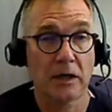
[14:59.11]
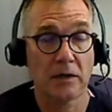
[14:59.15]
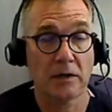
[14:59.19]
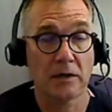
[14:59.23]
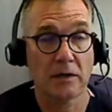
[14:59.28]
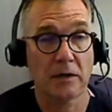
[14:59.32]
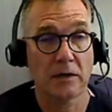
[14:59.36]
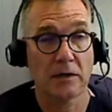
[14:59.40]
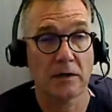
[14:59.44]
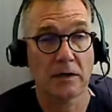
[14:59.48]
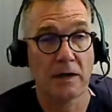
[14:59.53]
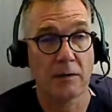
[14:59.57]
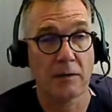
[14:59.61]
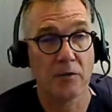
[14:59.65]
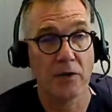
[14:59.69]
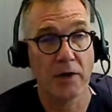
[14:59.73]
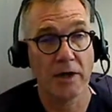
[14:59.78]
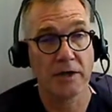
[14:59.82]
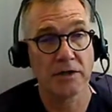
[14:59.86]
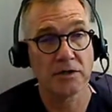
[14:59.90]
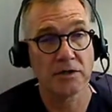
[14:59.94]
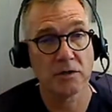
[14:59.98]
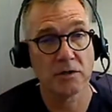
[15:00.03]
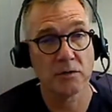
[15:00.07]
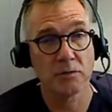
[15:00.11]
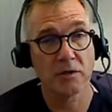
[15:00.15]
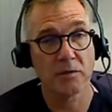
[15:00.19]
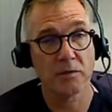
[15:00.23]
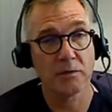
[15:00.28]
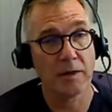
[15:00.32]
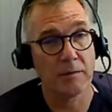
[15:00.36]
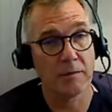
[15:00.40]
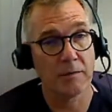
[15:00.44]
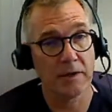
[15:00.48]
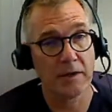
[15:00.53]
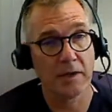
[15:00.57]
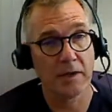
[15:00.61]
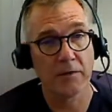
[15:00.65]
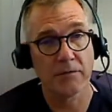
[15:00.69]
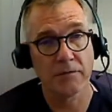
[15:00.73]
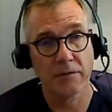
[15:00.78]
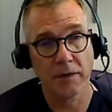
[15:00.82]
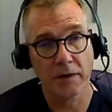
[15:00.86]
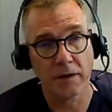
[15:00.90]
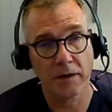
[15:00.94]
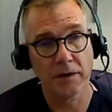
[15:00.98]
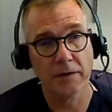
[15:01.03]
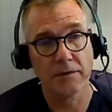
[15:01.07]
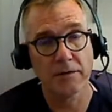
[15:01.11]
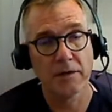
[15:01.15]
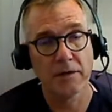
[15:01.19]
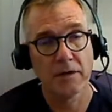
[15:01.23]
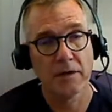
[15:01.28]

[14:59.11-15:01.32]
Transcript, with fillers: in, in, collaboration with Public Health England,